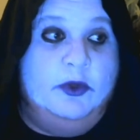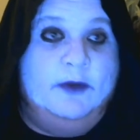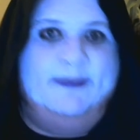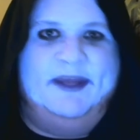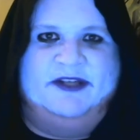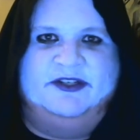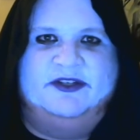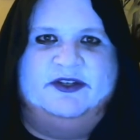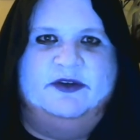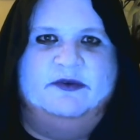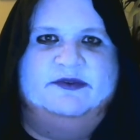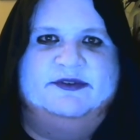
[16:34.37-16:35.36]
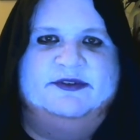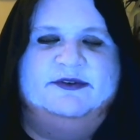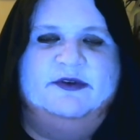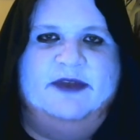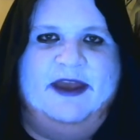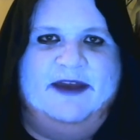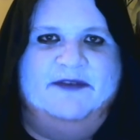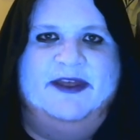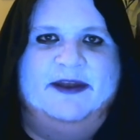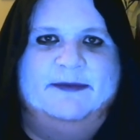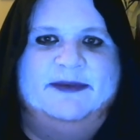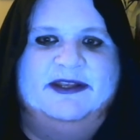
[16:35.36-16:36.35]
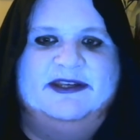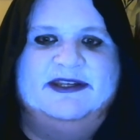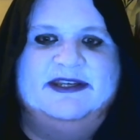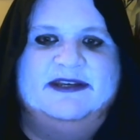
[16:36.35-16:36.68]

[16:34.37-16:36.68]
magic stones have that ability.